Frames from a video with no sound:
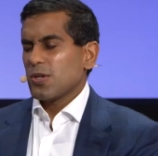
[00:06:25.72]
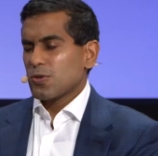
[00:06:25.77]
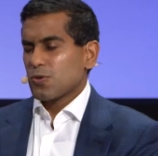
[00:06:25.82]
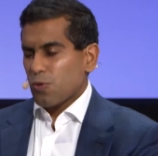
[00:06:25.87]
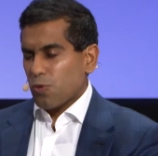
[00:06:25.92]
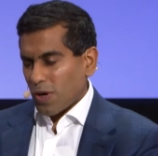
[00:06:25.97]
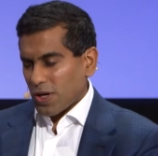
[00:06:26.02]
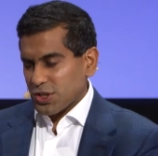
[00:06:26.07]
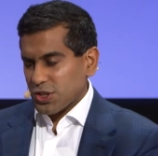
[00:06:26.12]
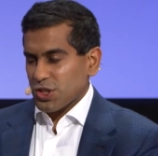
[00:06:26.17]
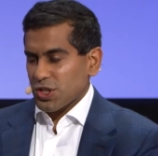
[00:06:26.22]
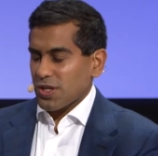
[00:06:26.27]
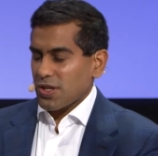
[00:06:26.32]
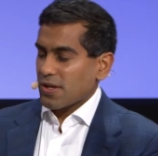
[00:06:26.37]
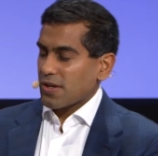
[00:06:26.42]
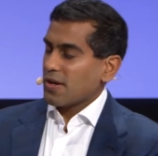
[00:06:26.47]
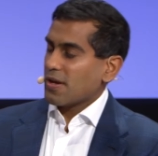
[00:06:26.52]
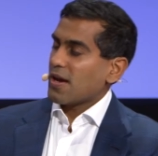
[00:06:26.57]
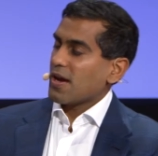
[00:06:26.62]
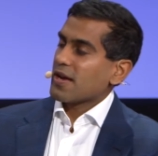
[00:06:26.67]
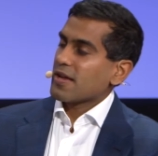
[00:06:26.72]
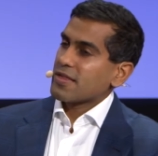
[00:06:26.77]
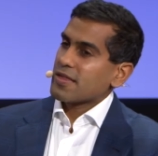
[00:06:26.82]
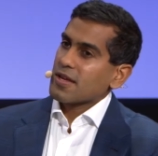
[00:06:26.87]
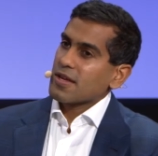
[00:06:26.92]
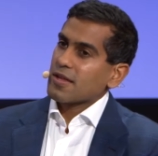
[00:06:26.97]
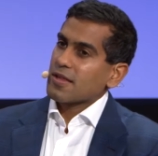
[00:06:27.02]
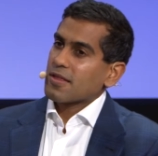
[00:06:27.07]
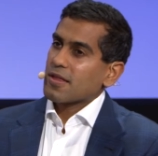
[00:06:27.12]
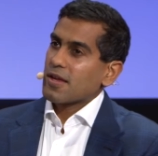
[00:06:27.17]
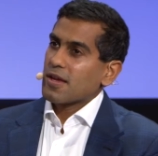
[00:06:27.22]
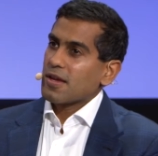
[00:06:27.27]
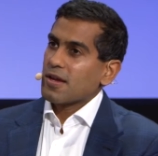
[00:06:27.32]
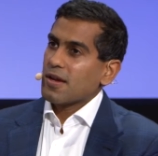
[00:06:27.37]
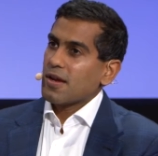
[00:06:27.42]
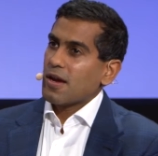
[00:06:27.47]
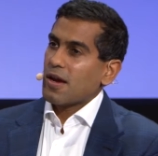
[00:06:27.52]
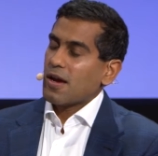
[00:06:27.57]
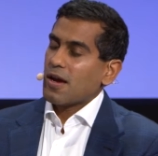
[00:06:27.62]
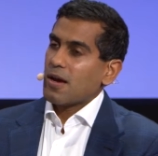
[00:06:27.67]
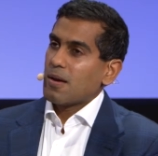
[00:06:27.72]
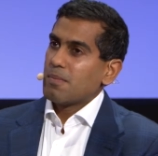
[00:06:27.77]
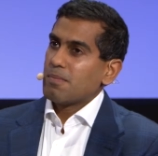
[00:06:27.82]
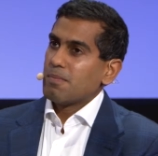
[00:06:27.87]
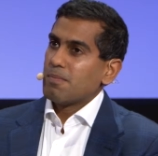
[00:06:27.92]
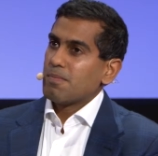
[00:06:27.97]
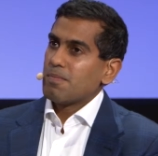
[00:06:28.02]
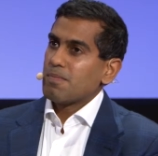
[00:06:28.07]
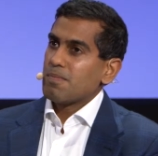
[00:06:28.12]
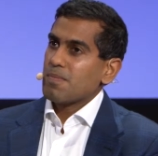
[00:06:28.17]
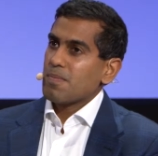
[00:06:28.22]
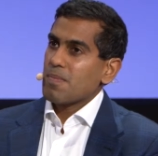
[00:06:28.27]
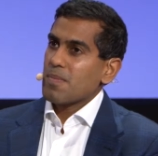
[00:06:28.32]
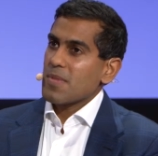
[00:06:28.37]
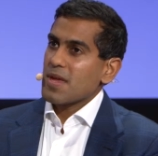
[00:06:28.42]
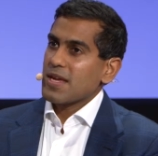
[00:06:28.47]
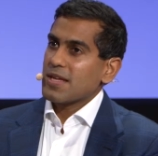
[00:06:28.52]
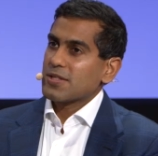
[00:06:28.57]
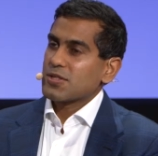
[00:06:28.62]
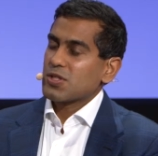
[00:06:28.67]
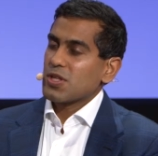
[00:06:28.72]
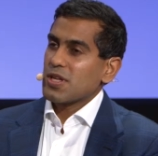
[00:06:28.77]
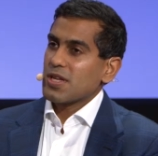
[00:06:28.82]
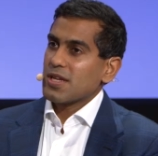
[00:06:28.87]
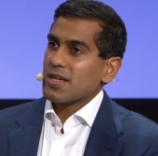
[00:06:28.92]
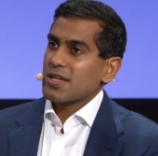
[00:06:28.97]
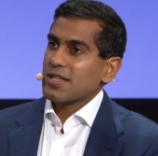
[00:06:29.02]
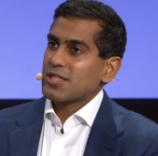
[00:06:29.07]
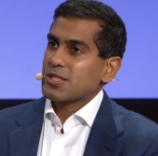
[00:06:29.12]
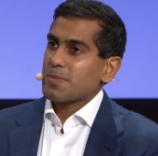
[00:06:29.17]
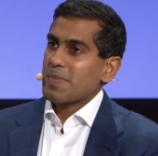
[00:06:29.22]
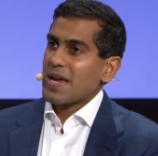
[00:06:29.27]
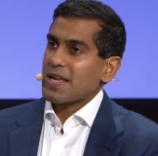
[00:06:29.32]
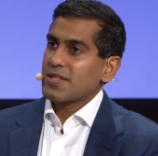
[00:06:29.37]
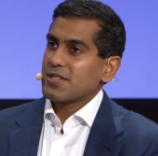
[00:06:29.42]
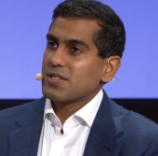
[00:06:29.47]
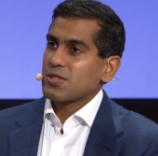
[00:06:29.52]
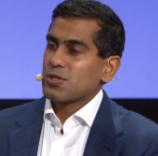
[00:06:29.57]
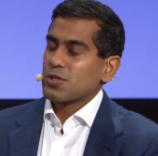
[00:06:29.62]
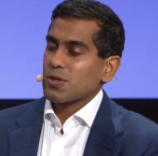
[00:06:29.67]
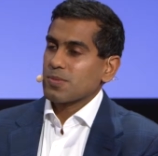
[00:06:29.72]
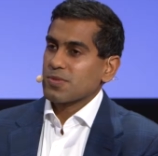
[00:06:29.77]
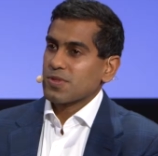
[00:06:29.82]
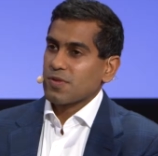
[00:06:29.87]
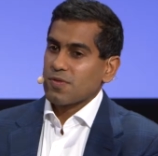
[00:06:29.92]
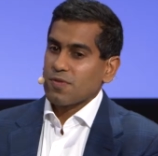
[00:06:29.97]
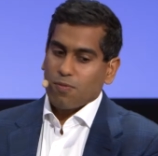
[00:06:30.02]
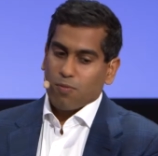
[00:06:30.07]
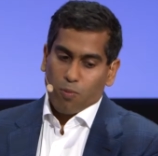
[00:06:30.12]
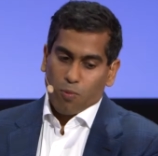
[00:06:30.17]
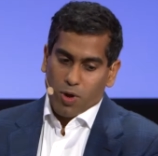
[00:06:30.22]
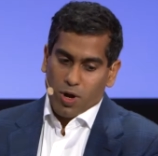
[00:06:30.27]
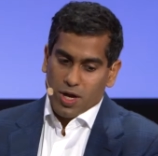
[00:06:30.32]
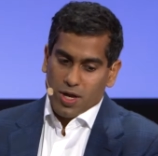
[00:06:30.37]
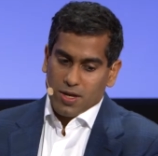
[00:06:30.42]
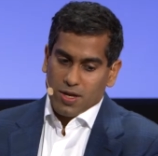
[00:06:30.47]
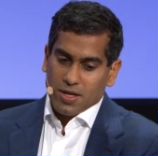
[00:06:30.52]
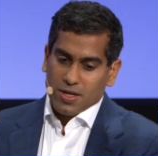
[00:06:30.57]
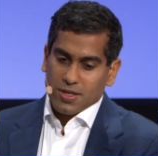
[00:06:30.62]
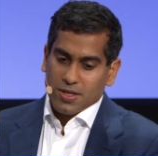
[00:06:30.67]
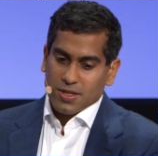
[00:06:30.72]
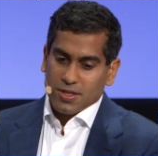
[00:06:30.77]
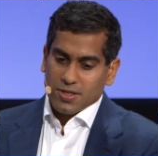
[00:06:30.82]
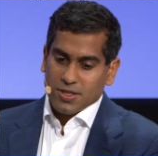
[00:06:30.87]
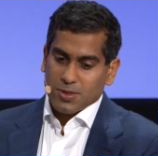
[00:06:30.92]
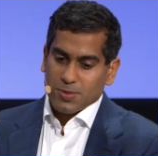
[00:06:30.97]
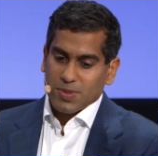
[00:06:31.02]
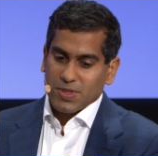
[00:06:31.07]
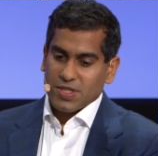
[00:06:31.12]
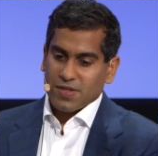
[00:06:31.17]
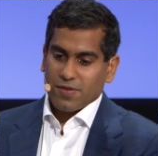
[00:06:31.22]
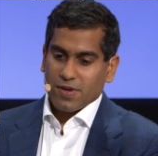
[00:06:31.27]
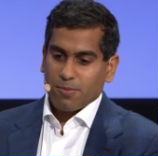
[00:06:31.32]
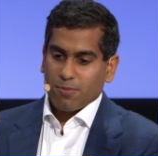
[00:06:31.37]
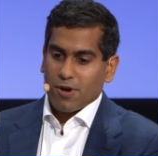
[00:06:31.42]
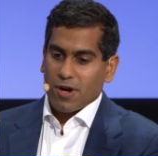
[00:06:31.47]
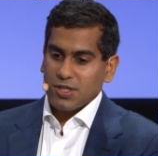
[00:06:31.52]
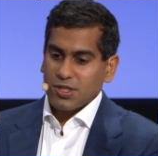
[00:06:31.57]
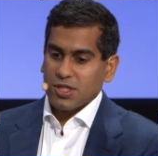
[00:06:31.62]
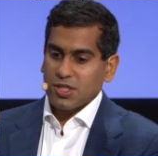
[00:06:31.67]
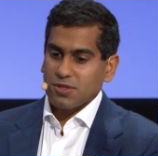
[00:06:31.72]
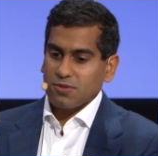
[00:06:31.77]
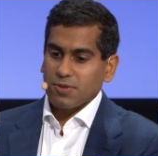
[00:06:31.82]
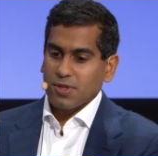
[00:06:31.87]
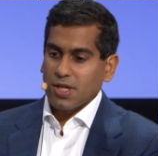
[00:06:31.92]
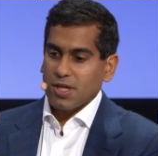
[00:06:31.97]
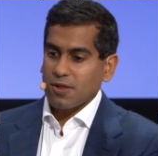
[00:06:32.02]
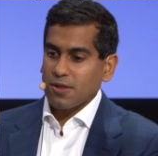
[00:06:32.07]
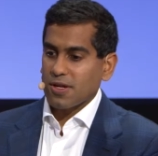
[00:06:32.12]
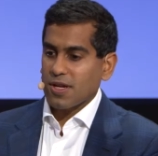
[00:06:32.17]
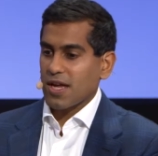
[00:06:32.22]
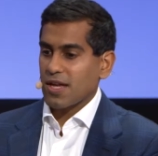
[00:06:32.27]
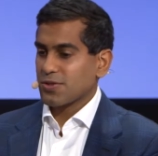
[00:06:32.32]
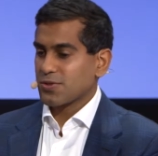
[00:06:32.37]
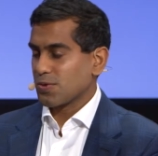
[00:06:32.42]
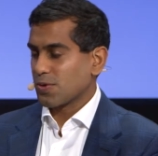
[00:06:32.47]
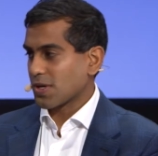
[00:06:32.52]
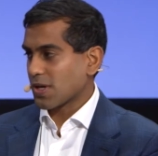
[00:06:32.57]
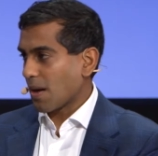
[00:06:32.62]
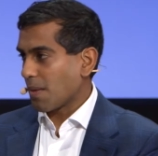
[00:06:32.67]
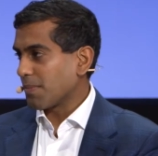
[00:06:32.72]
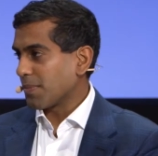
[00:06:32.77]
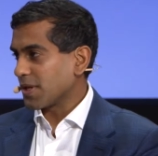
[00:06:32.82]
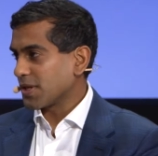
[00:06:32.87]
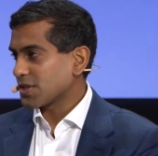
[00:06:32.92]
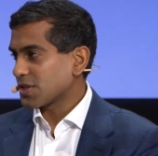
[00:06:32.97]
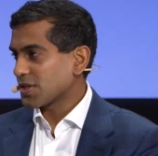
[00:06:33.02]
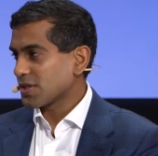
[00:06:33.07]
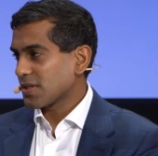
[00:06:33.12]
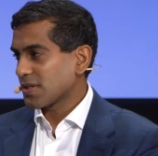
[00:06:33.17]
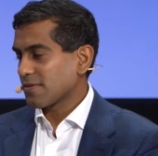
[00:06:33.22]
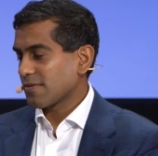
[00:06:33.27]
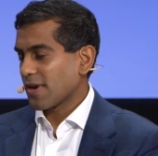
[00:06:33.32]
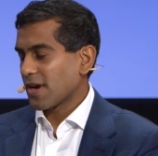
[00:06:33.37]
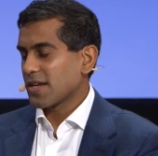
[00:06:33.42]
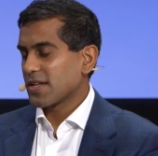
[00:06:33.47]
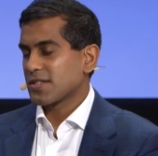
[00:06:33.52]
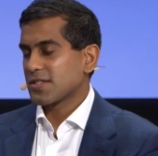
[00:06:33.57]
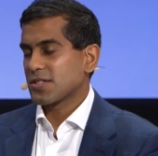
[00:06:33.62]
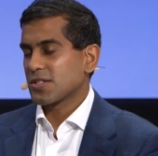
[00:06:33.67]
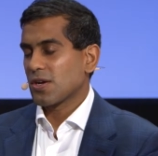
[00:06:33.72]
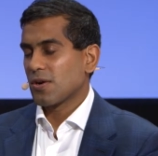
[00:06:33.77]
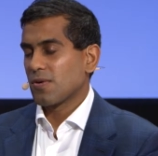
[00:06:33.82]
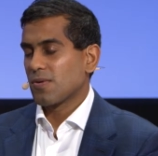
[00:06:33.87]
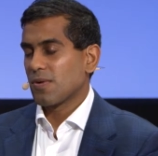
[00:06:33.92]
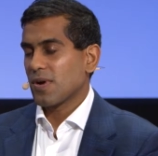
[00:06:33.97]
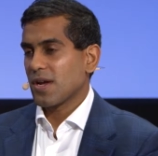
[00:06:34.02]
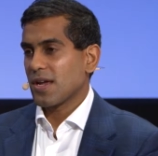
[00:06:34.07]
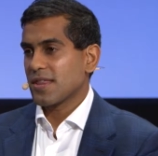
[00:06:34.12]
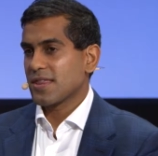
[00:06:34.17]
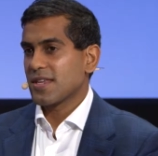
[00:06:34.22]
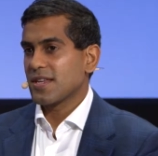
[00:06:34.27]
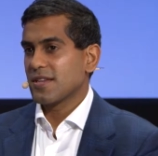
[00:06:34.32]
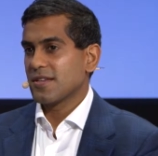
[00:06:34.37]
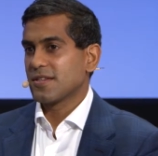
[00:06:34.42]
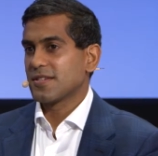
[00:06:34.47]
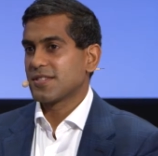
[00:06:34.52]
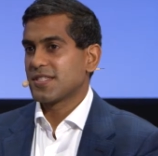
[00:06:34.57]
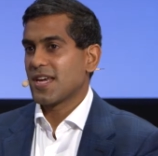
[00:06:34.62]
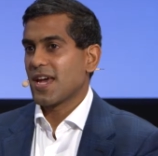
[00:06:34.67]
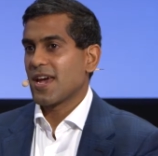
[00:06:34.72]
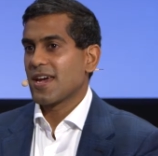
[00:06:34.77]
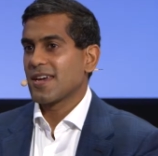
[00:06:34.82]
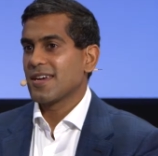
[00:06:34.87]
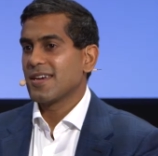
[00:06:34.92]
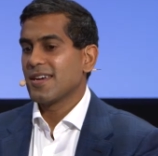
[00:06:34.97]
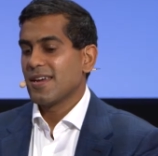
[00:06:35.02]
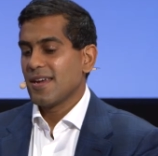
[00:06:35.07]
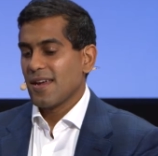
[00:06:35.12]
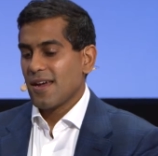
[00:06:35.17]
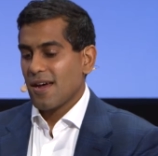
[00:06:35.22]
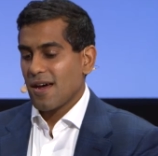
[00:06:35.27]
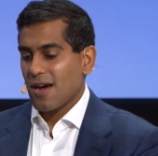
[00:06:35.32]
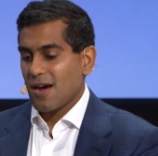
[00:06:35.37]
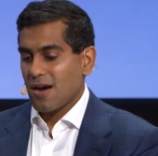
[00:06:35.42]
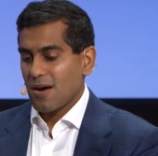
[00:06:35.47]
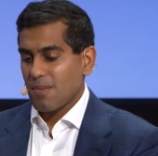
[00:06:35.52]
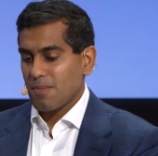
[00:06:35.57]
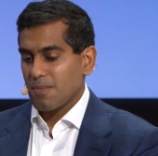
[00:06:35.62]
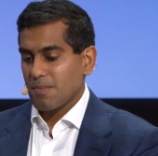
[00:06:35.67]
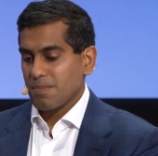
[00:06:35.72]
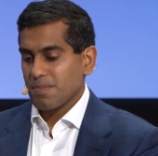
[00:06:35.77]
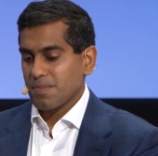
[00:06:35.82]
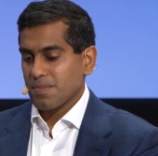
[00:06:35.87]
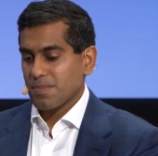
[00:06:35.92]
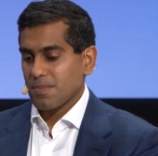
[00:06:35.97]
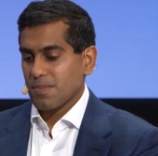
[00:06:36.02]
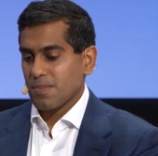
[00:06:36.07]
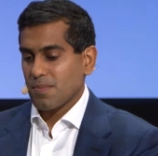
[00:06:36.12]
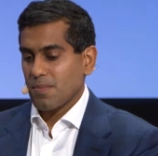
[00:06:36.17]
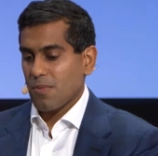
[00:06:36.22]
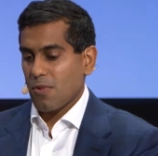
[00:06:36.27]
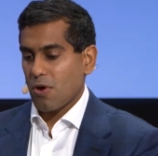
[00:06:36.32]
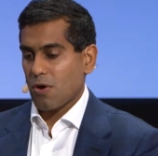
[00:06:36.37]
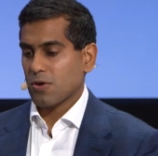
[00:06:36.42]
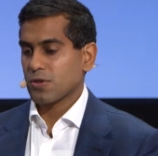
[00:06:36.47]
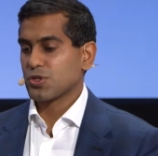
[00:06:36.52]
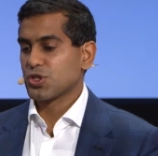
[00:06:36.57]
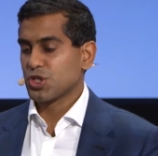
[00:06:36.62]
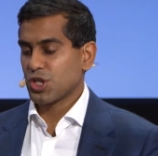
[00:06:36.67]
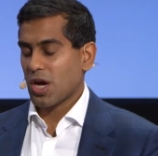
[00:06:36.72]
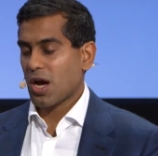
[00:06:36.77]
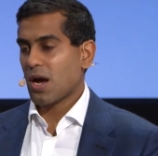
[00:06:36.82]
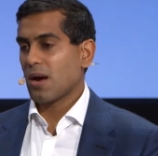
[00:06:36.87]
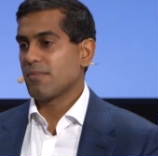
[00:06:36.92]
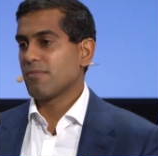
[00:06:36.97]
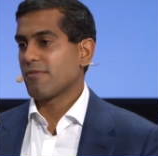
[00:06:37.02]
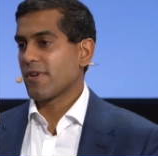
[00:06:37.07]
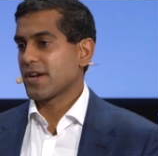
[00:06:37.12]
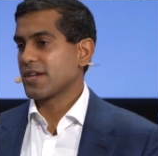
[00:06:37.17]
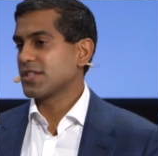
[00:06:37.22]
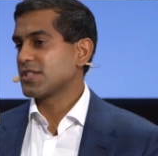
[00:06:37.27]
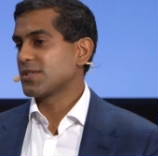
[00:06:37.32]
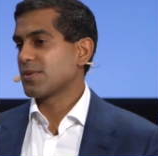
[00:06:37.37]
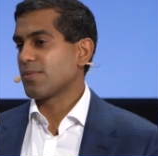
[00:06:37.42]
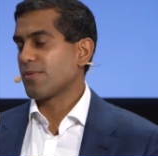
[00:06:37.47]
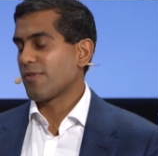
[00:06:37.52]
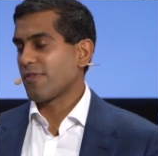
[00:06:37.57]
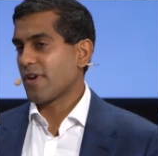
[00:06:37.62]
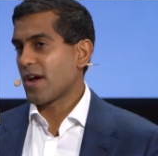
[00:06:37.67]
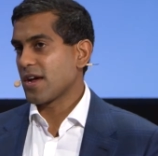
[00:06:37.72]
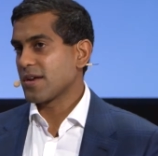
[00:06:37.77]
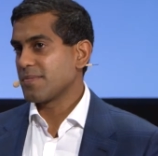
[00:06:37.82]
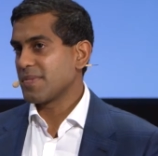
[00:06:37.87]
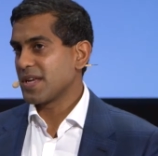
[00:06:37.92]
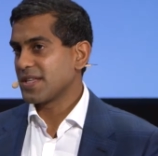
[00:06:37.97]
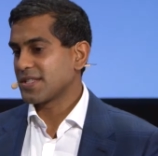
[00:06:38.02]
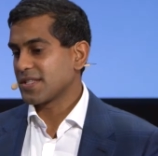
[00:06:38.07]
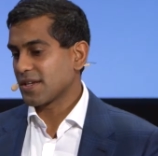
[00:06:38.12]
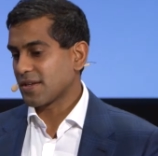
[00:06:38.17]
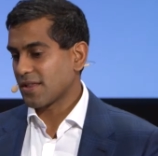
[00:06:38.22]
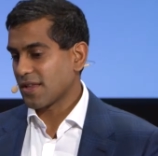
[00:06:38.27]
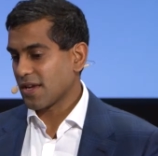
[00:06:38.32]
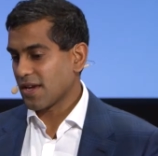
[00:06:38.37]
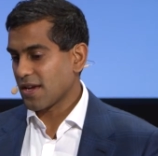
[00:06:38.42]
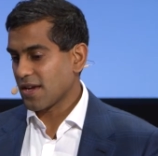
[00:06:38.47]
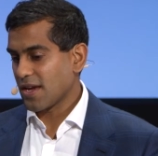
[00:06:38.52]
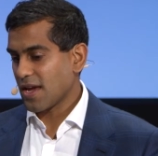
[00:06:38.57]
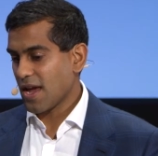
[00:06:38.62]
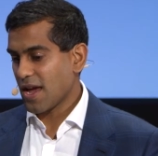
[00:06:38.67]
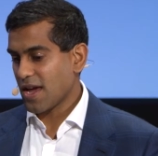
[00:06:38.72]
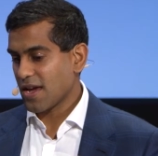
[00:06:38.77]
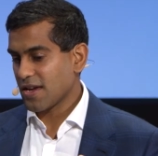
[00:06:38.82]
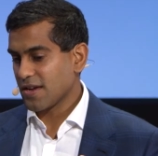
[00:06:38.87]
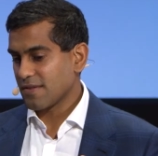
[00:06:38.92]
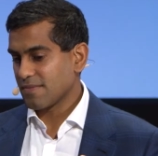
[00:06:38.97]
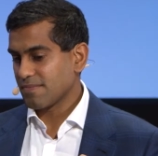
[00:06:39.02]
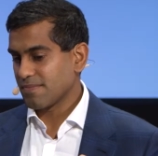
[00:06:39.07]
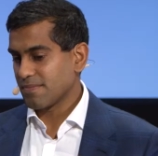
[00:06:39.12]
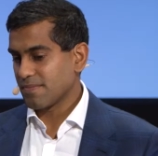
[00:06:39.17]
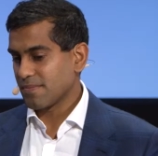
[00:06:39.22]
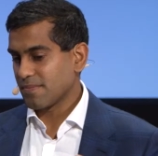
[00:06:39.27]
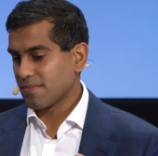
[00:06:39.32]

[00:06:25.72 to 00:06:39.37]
a good question. I think that um, it it depends in terms of what a uh, specific project's really looking to accomplish, right? So at the end of the day, um, our job, right, is to provide basically a